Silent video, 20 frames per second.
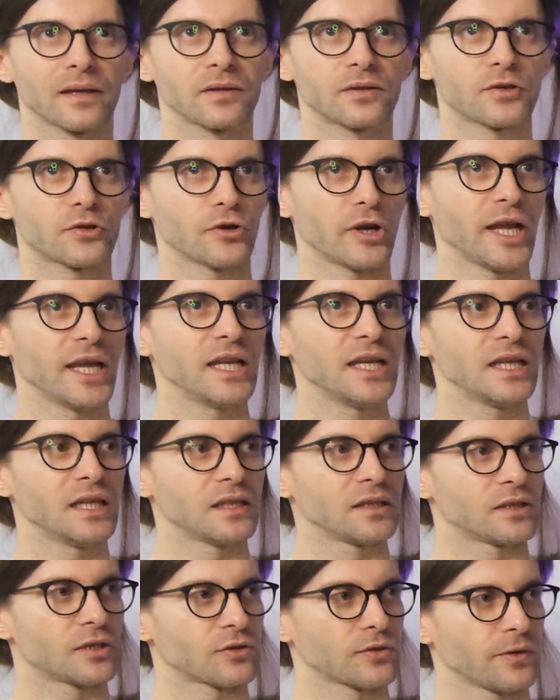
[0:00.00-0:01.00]

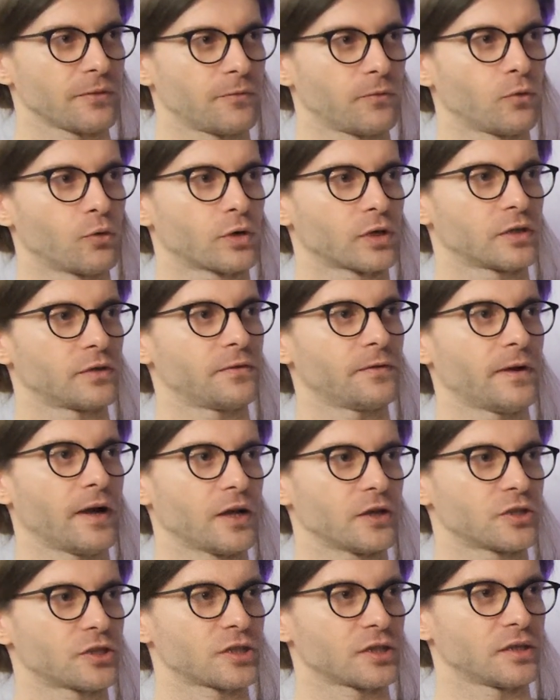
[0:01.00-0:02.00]
training the reward
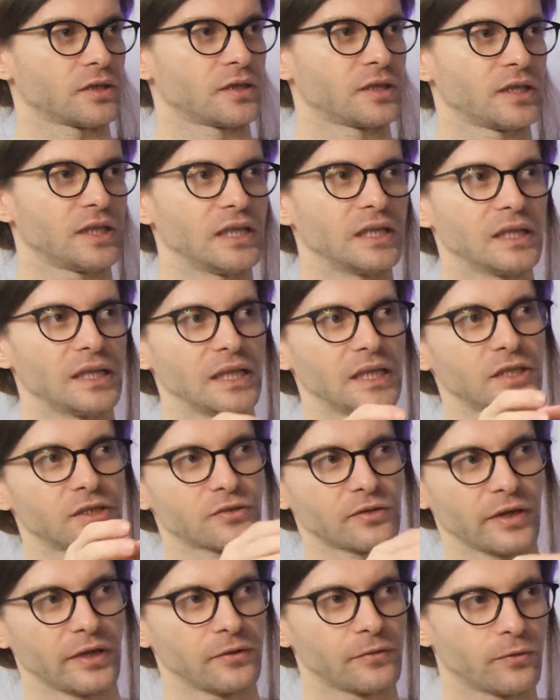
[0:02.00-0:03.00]
function in this
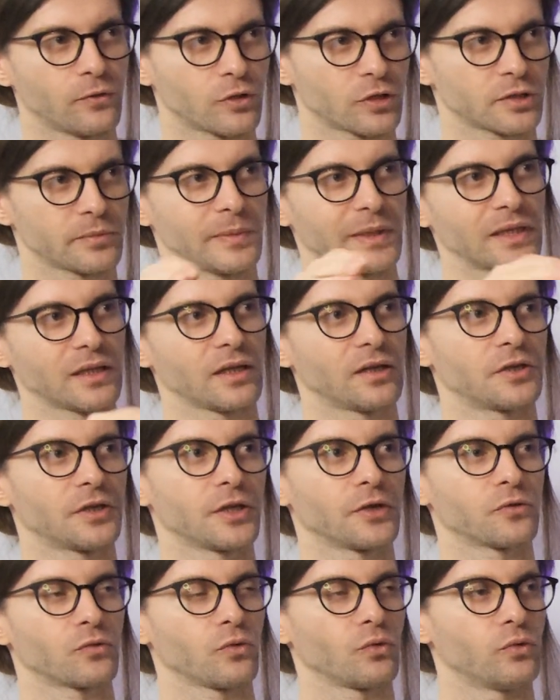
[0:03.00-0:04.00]
reinforcement
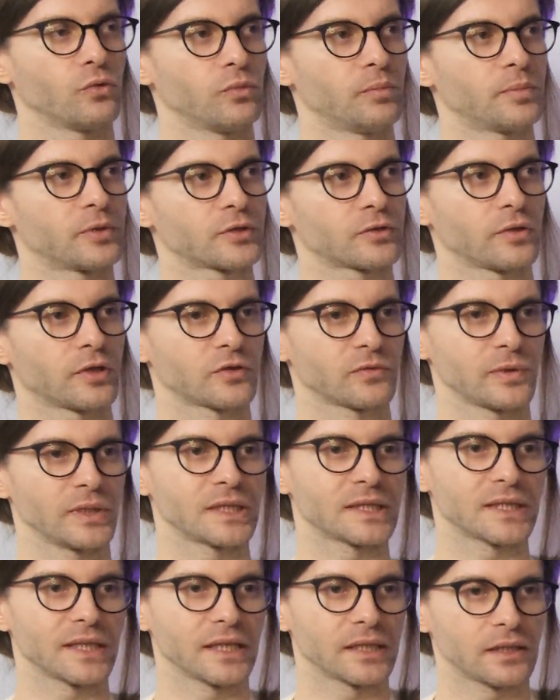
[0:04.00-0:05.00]
learning loop. So as we
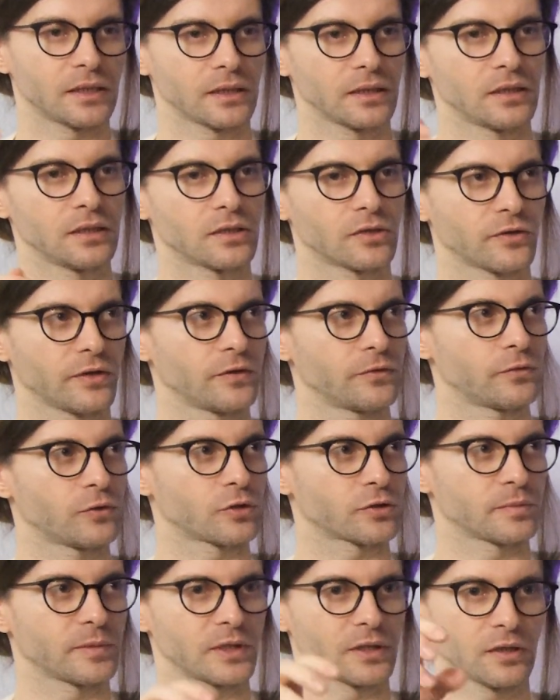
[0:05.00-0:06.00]
said, in the
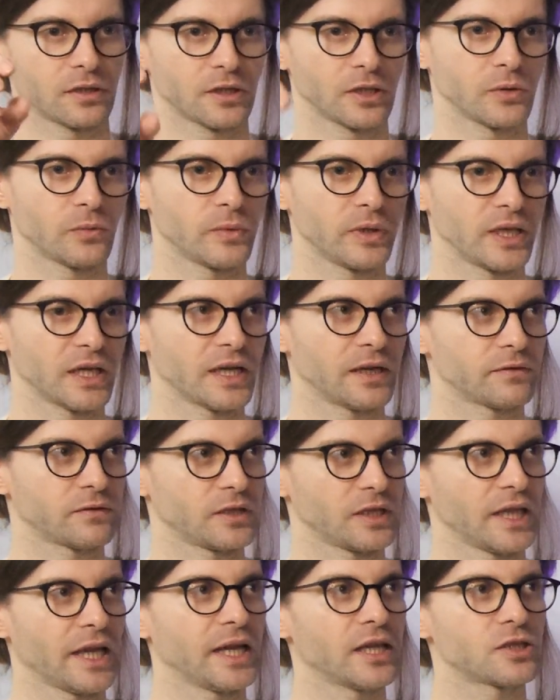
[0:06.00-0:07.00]
reinforcement learning, we have
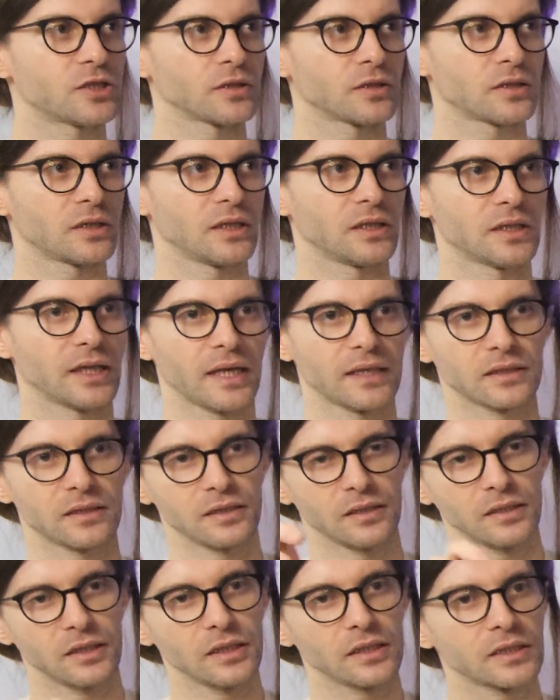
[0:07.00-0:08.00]
the agent. In
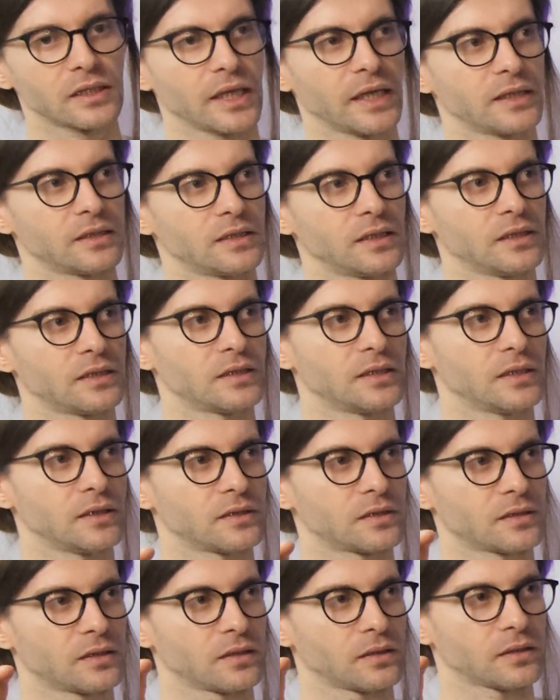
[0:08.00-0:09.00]
this case, this
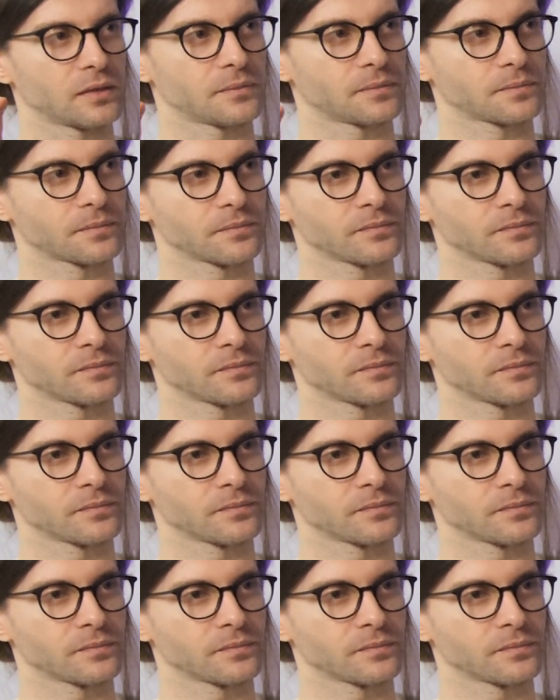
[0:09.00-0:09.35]
is the